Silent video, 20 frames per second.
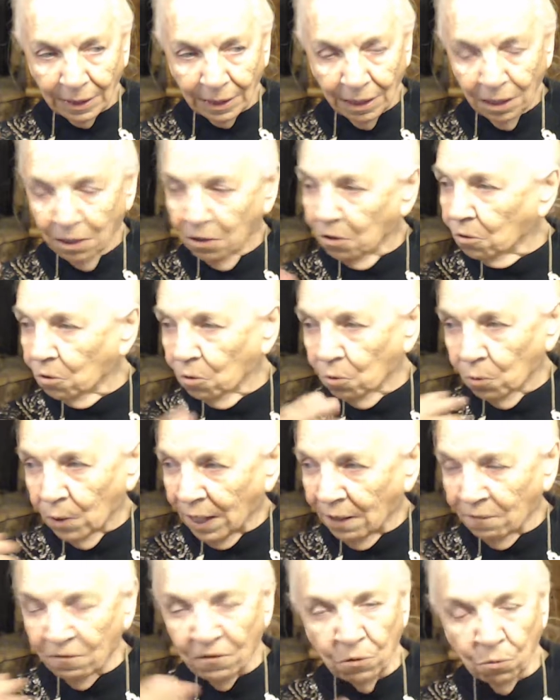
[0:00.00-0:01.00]
you don't
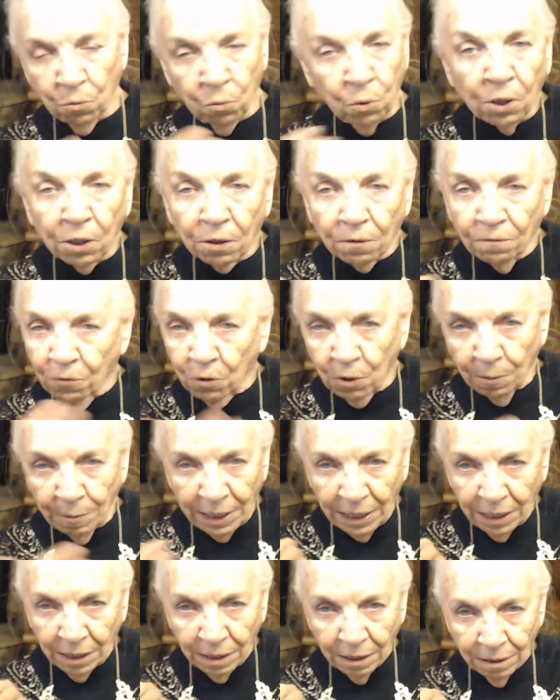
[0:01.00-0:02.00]
have to work for
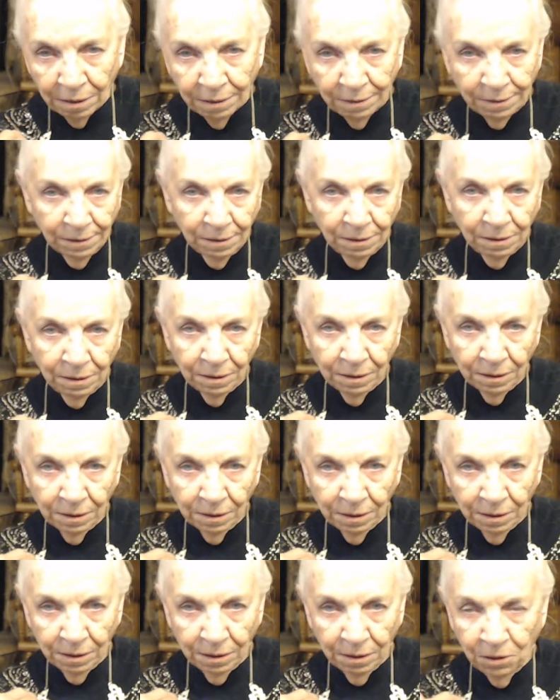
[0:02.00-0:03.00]
me.
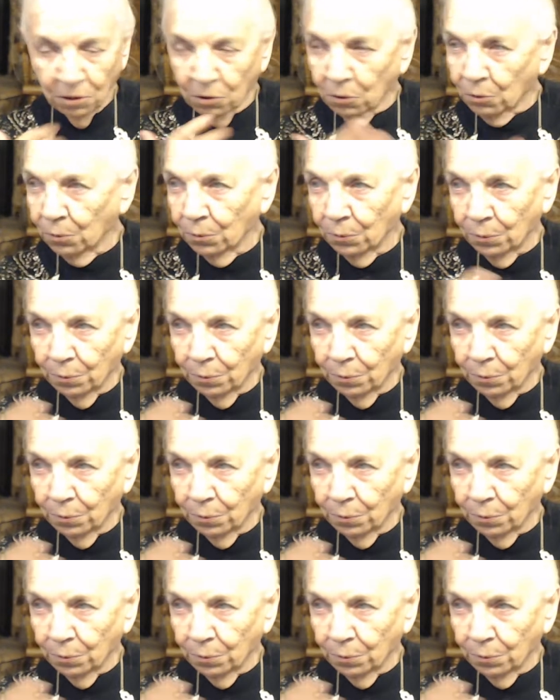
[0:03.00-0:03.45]
You don't.